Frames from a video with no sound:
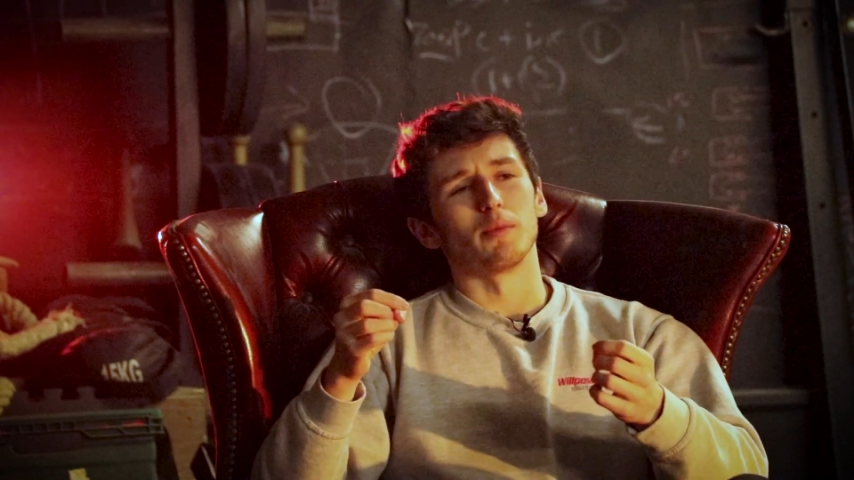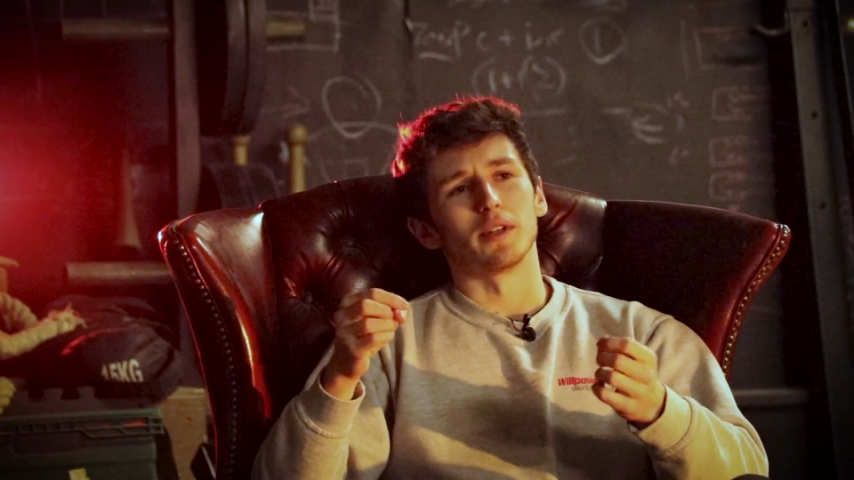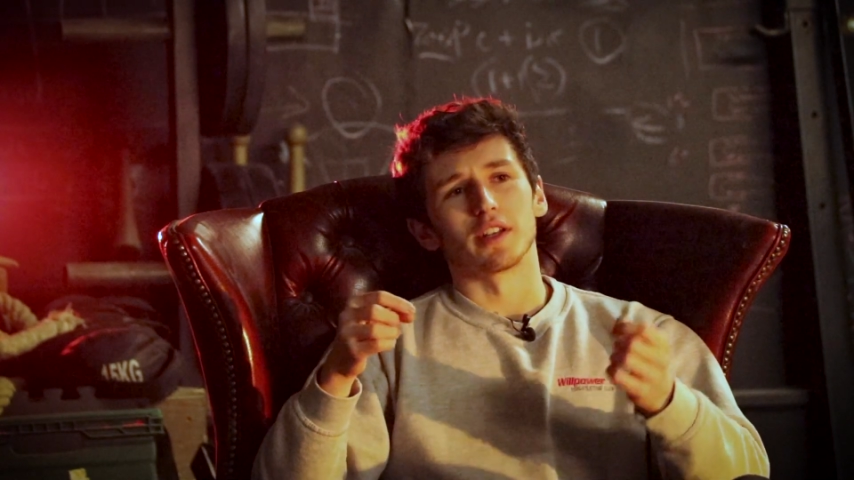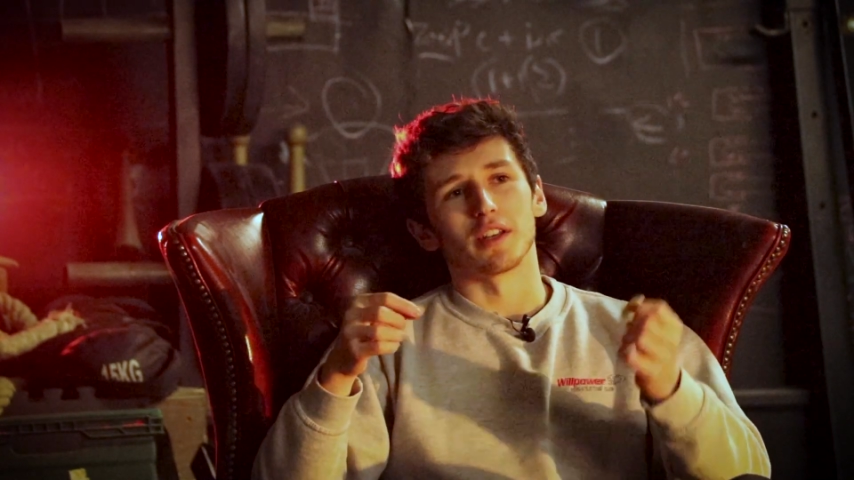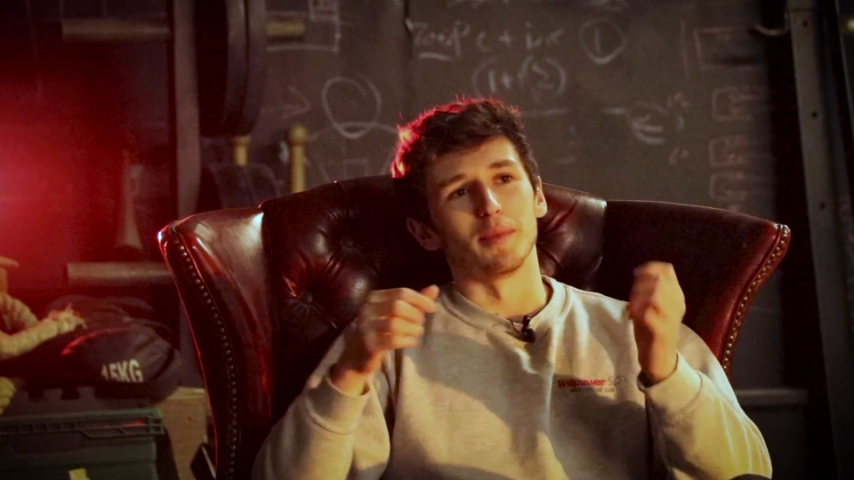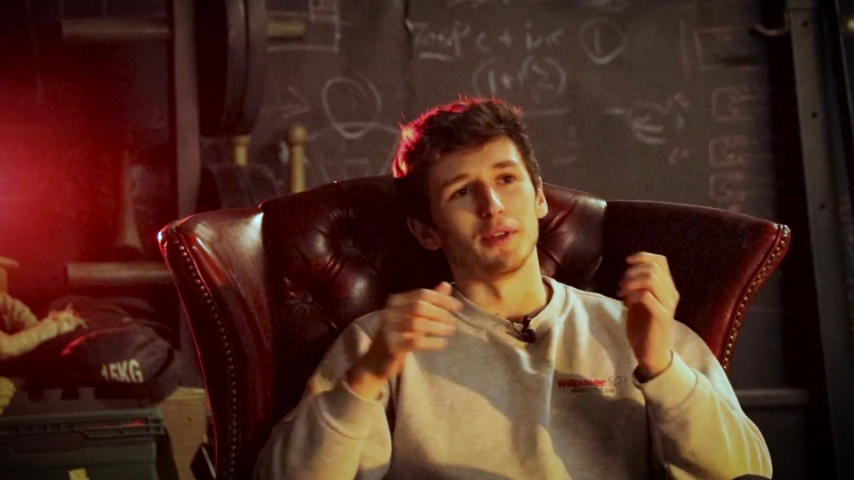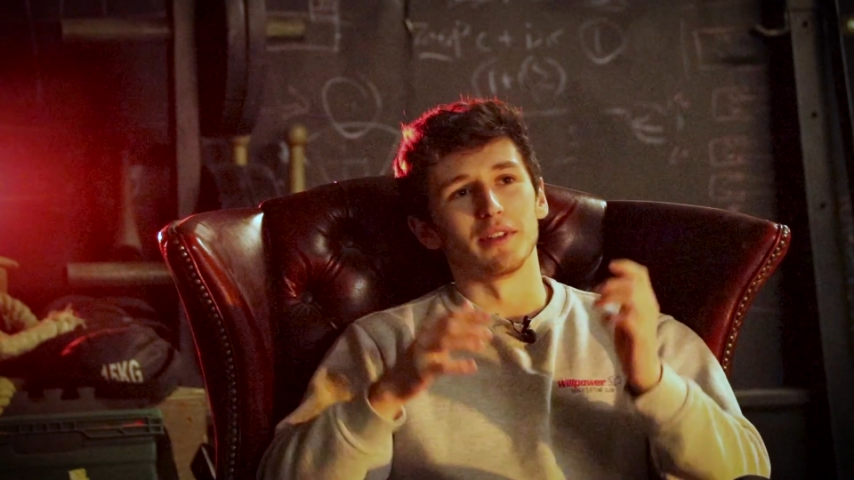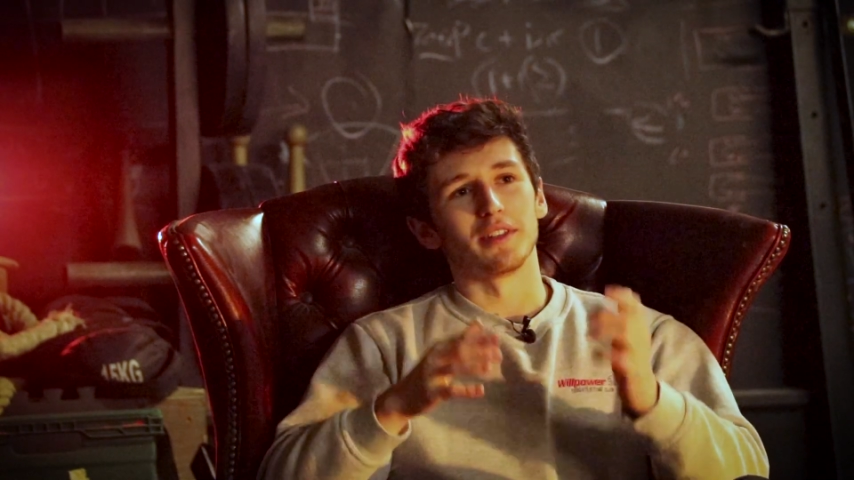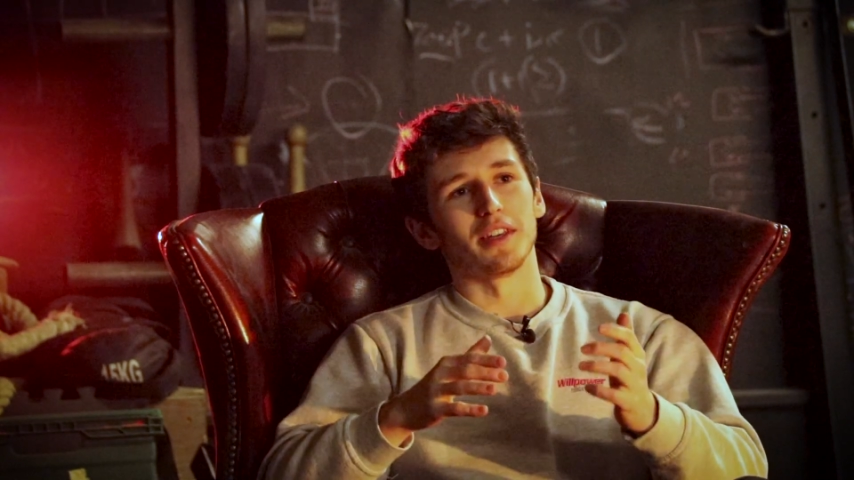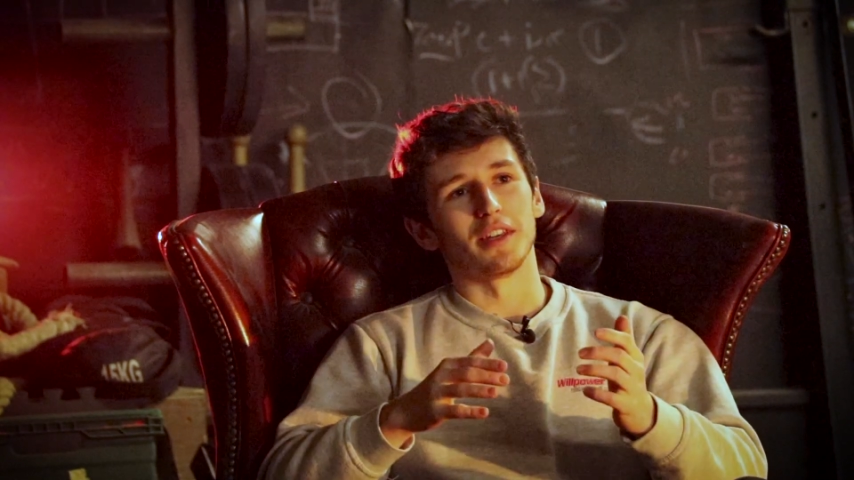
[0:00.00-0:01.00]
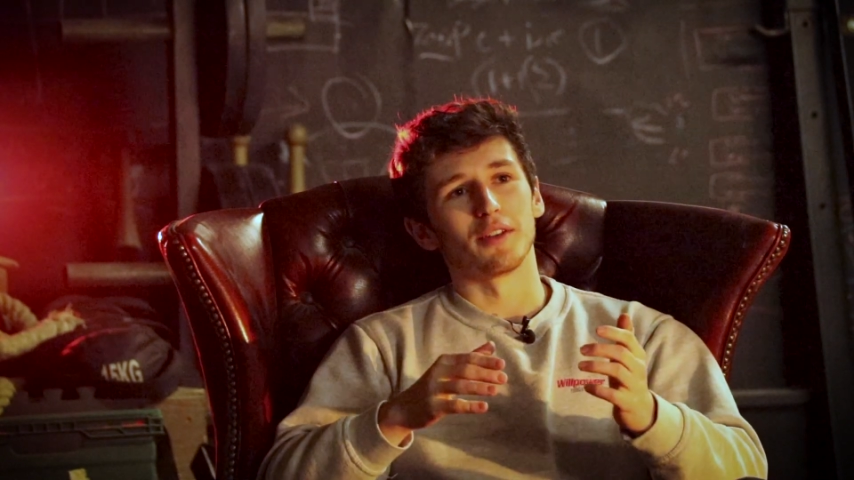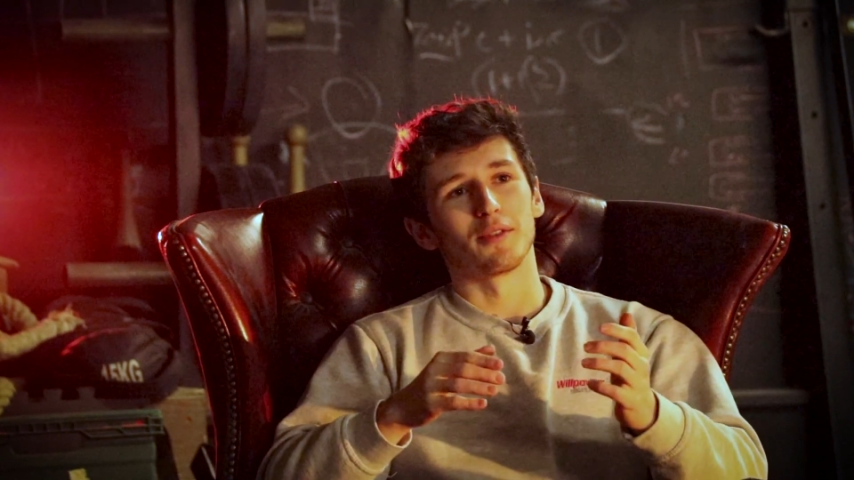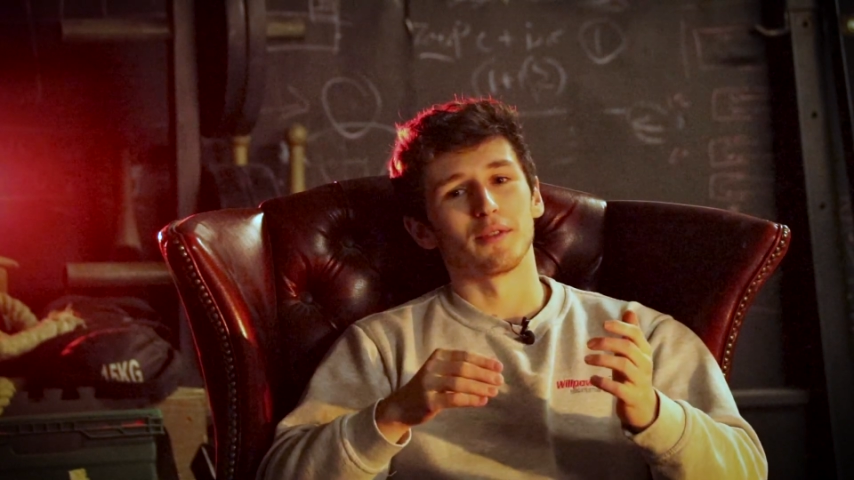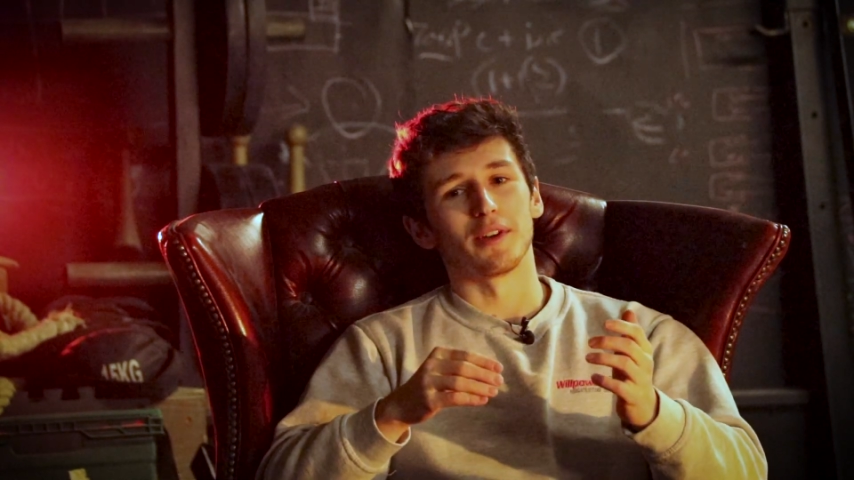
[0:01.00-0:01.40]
we're a community,